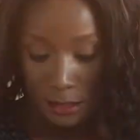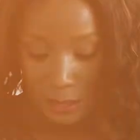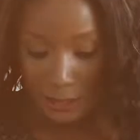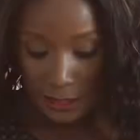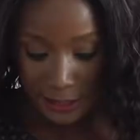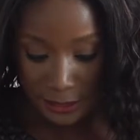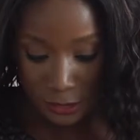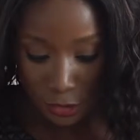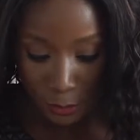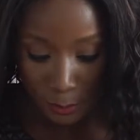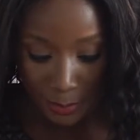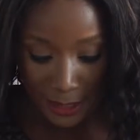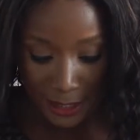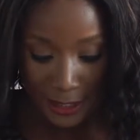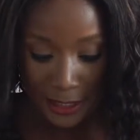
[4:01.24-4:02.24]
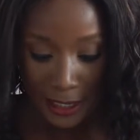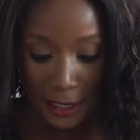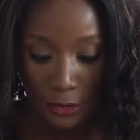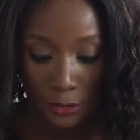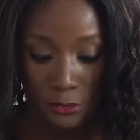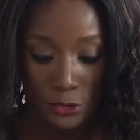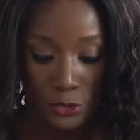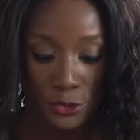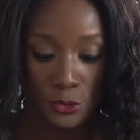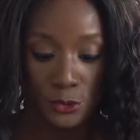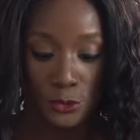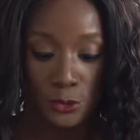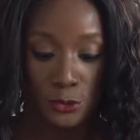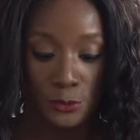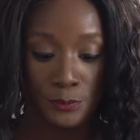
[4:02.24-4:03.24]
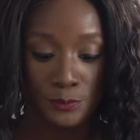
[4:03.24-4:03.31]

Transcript: let's compare now to